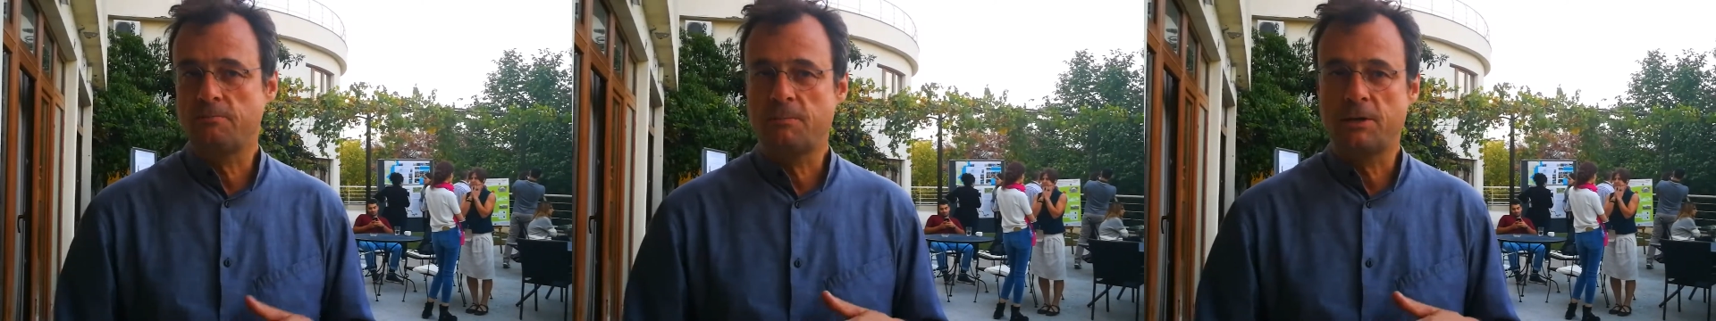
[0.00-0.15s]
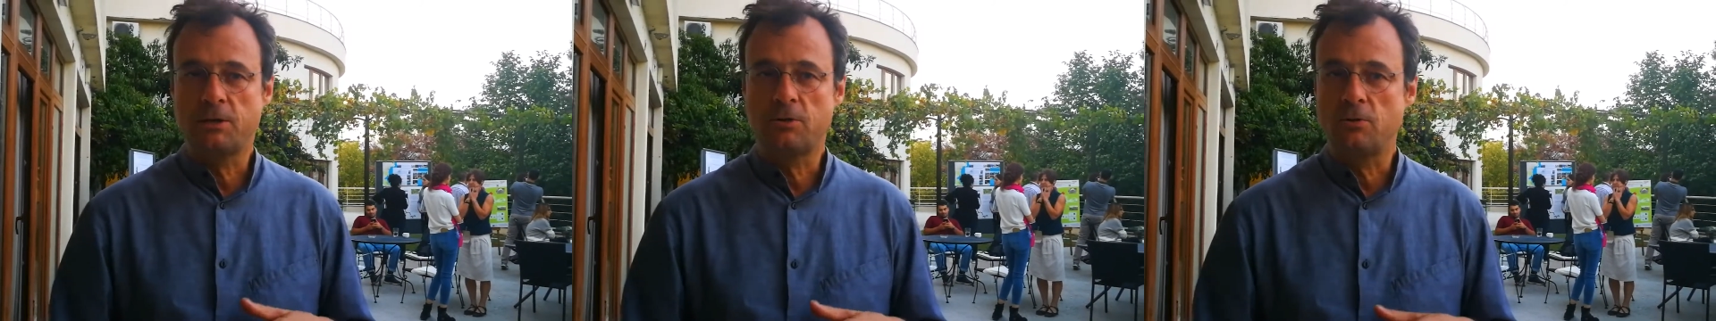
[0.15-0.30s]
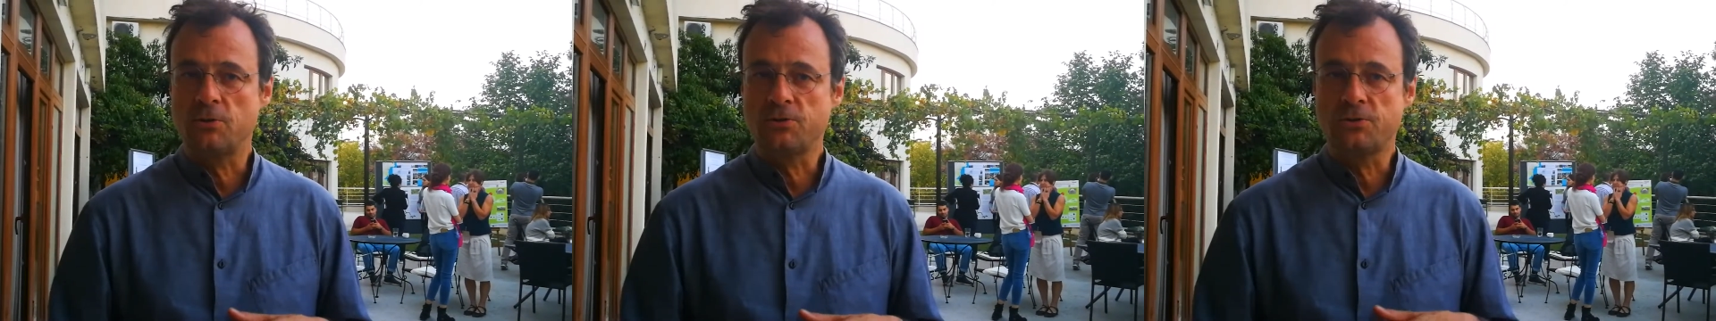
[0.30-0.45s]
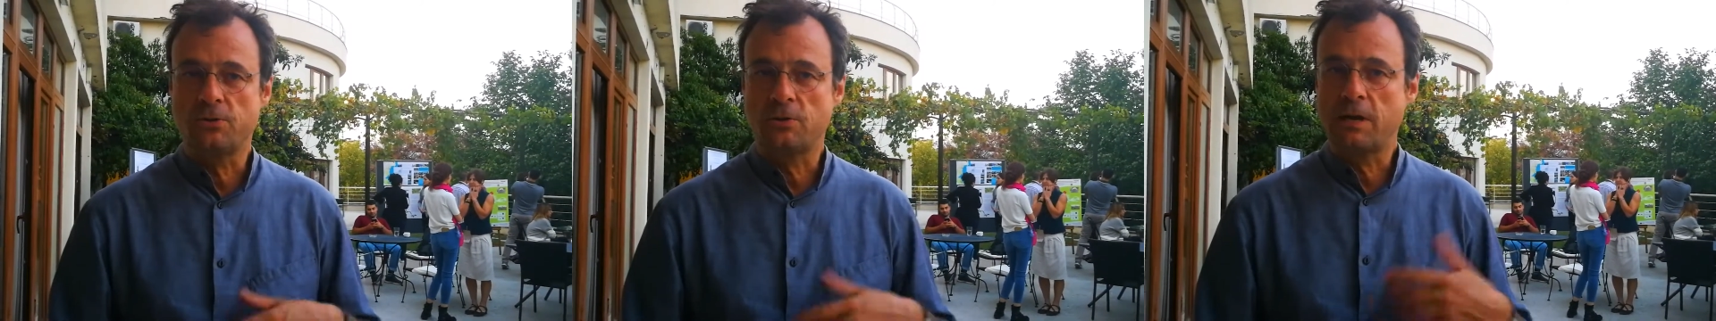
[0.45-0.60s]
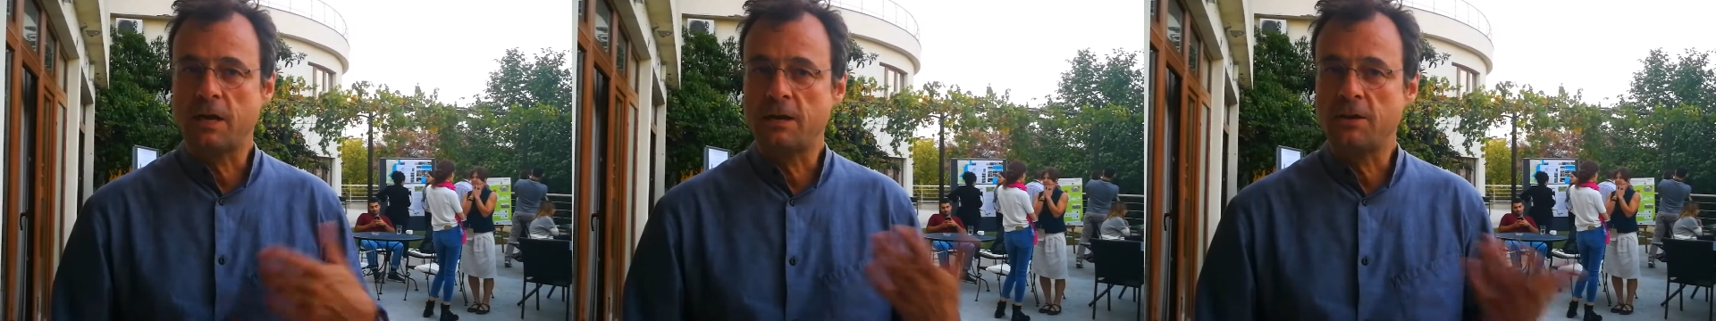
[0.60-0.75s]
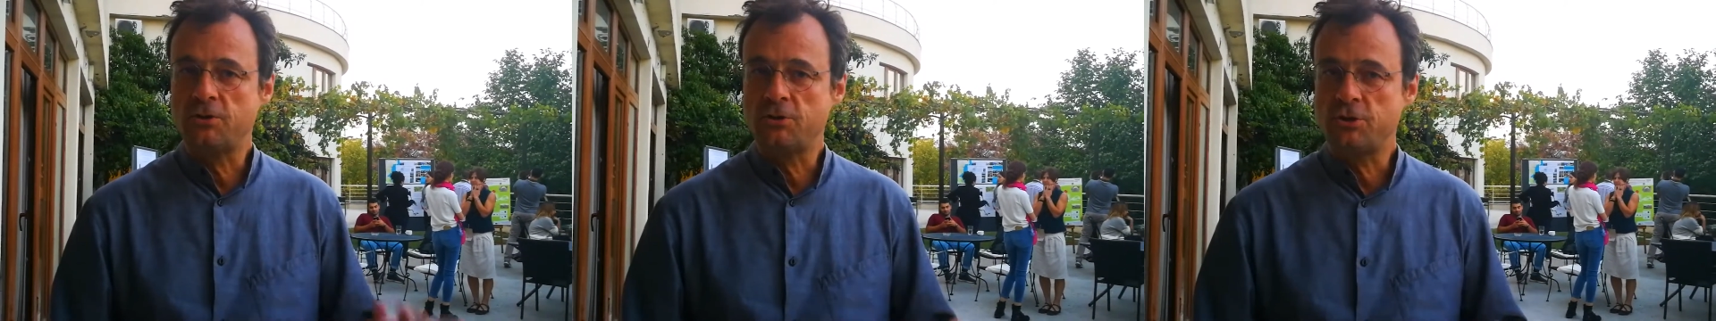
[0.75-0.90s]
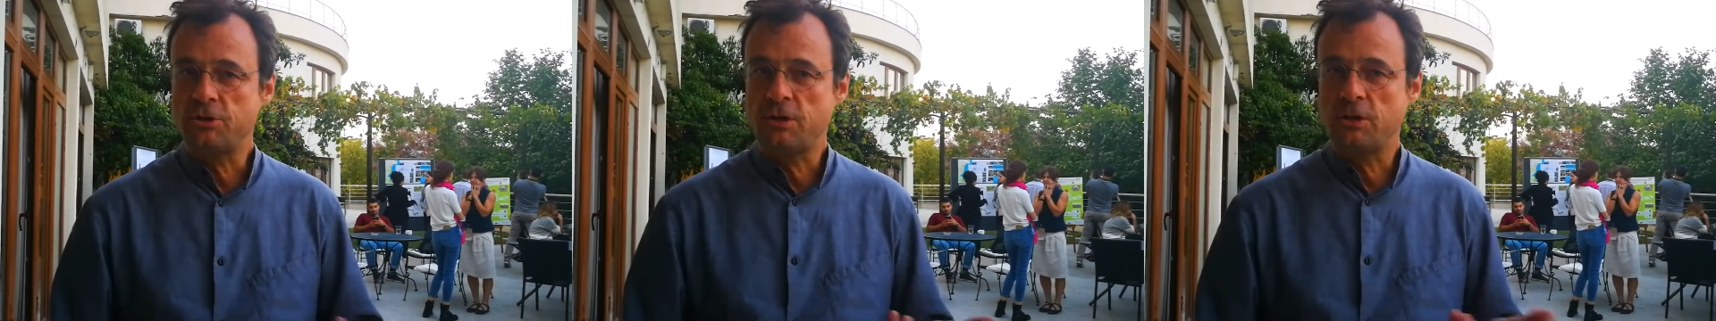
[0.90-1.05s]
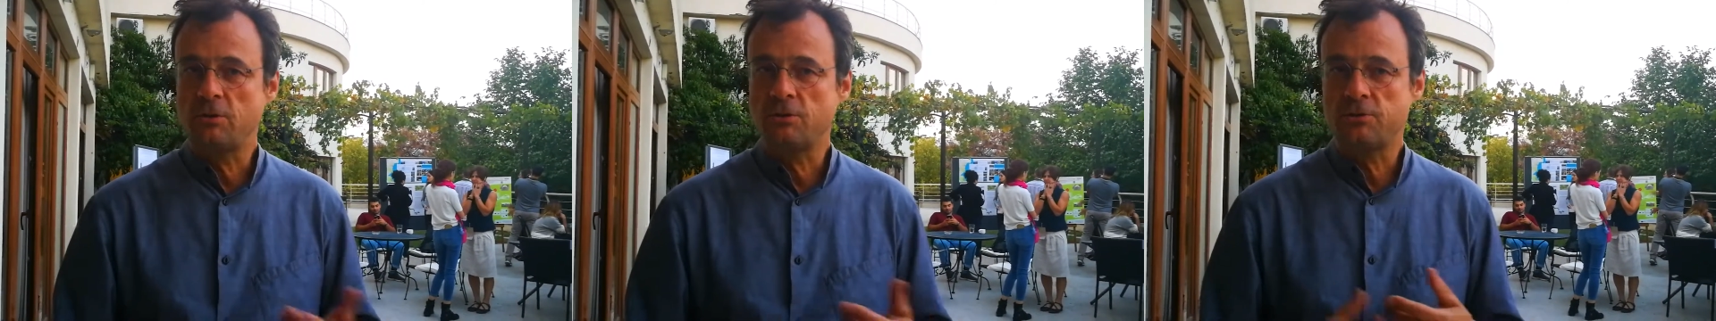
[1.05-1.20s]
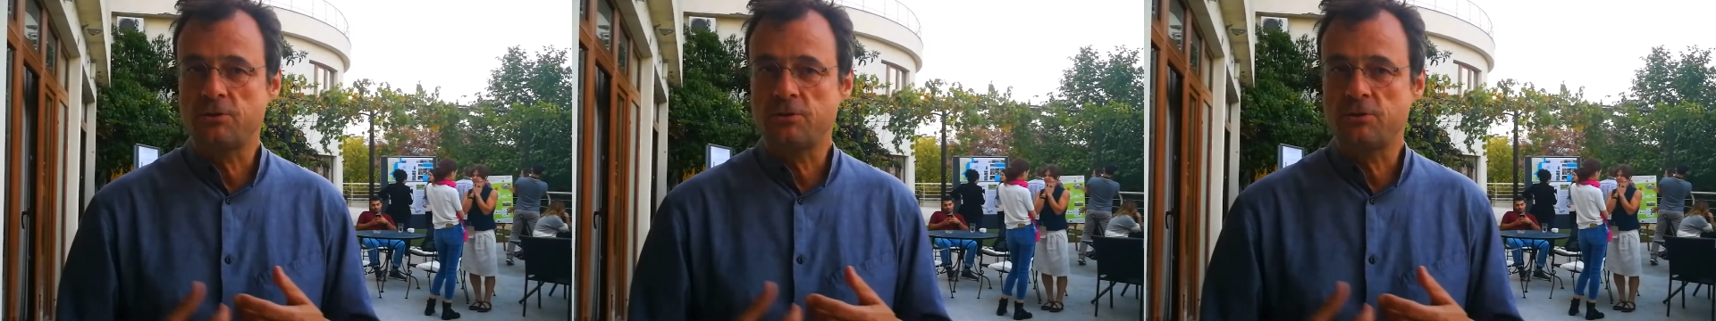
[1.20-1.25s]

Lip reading: but also energy or